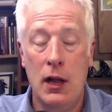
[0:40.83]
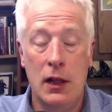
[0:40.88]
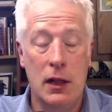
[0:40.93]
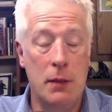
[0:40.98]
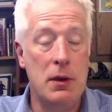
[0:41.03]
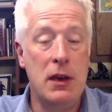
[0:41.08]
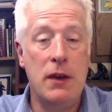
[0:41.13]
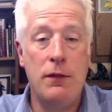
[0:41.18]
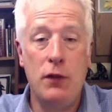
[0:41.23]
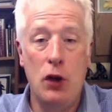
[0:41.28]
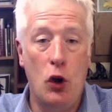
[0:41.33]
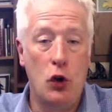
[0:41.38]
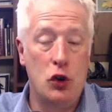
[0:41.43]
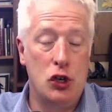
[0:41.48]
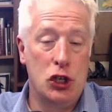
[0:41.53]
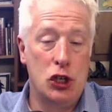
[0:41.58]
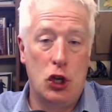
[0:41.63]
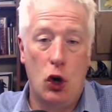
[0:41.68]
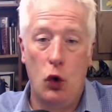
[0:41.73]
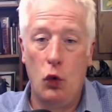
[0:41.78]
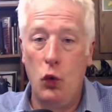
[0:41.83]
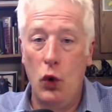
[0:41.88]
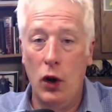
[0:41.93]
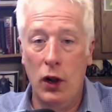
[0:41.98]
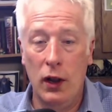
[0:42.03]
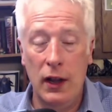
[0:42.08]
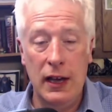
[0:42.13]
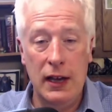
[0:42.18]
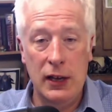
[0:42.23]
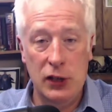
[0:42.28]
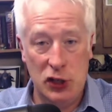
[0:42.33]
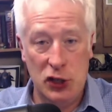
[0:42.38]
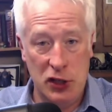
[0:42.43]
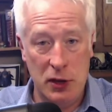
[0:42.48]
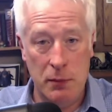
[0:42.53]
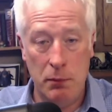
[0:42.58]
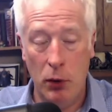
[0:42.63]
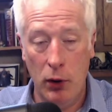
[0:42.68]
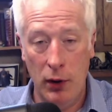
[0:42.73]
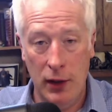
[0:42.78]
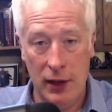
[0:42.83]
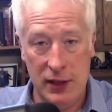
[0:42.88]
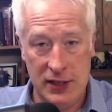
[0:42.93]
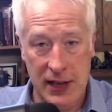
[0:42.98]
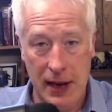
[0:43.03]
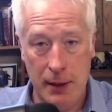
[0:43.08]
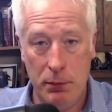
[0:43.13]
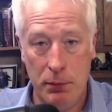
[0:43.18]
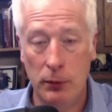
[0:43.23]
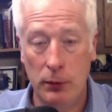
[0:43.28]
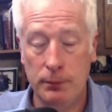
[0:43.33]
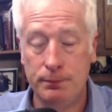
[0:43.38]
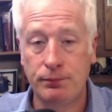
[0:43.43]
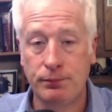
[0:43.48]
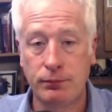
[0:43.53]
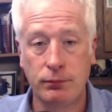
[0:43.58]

Let me give you just a really simple example.